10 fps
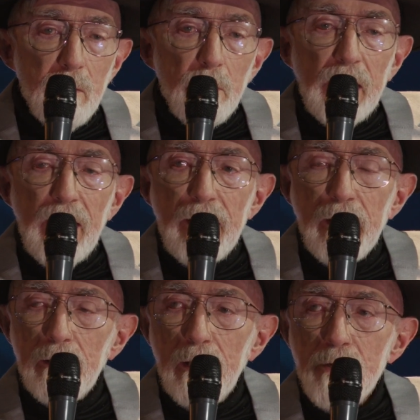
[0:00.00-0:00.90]

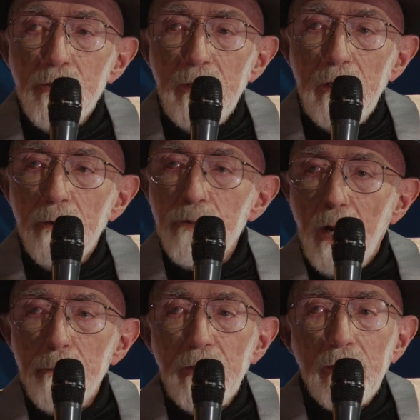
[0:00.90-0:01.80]
Mechanical engineers,
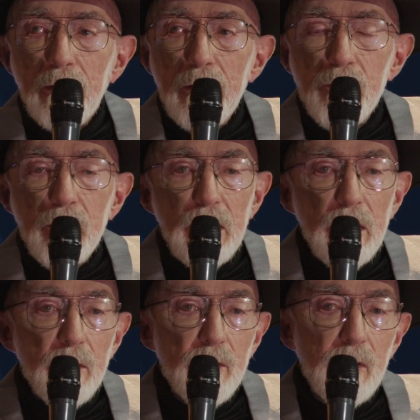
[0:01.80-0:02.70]
optical
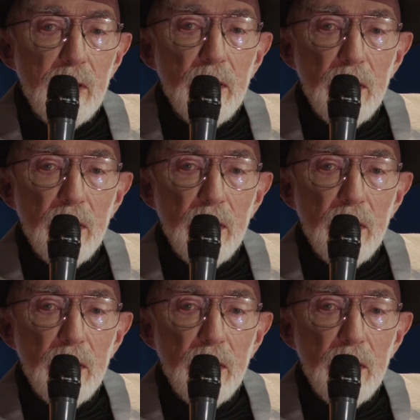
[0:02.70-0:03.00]
engineers,